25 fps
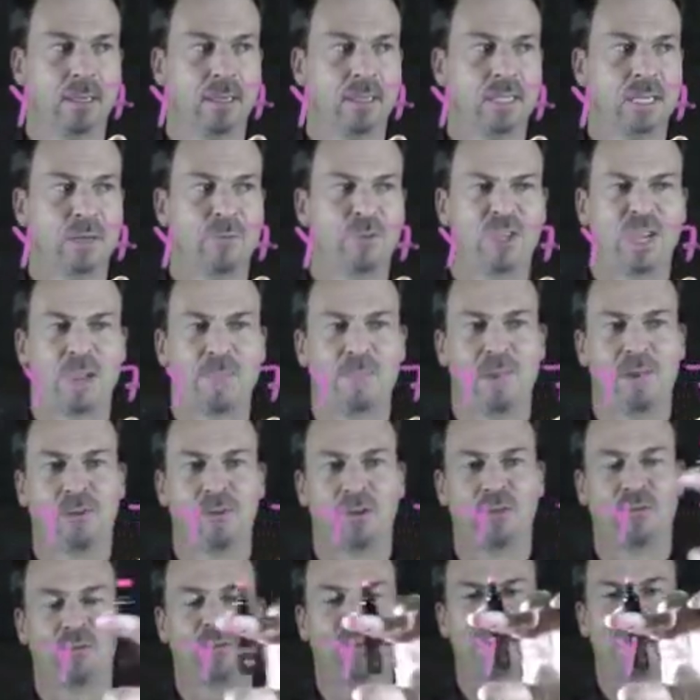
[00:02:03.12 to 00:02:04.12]
So I've
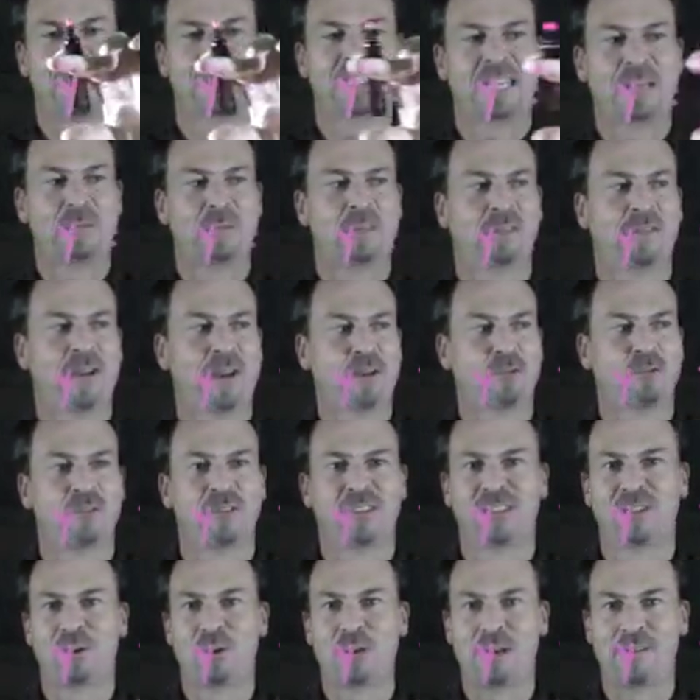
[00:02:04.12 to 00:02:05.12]
got really a steepness factor
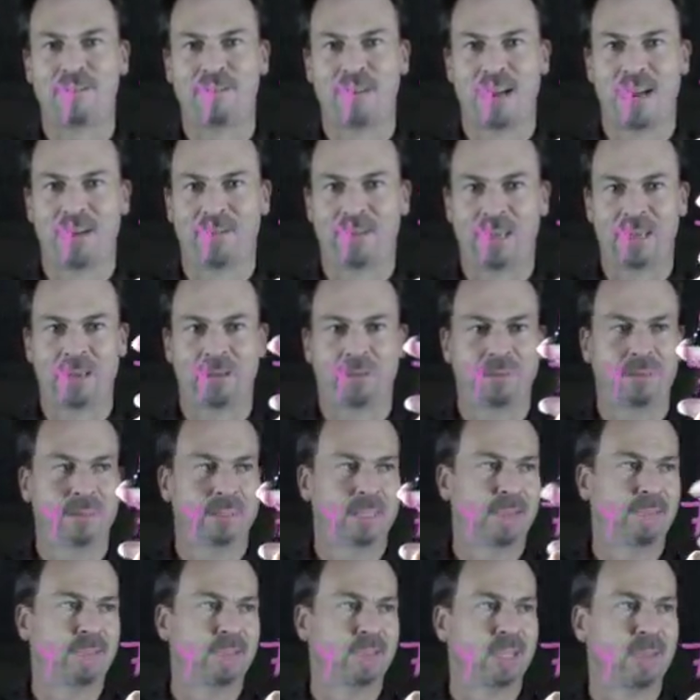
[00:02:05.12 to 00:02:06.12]
of 35 here.
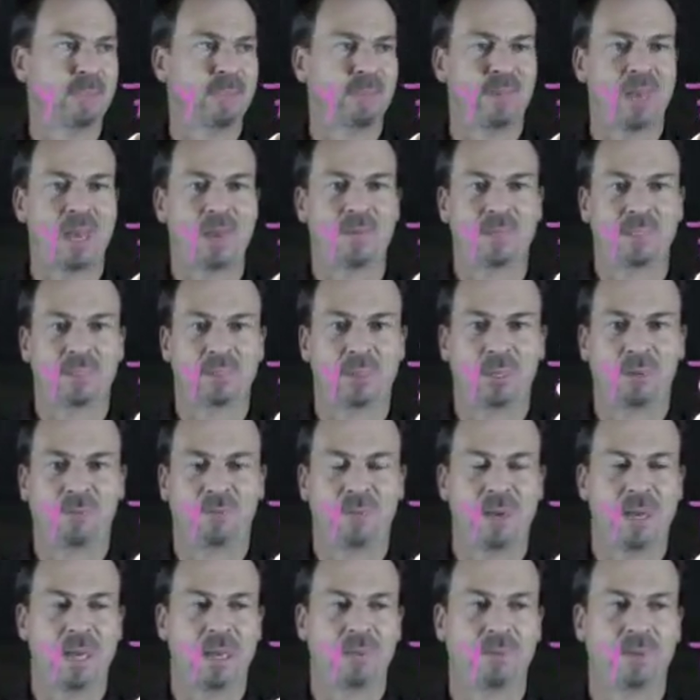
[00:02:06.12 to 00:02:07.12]
7 times 5 is
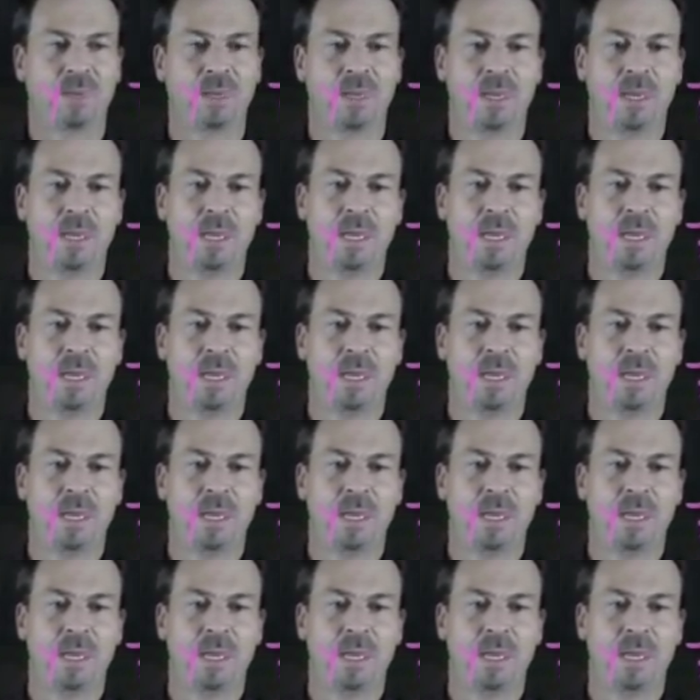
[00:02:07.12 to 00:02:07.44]
35.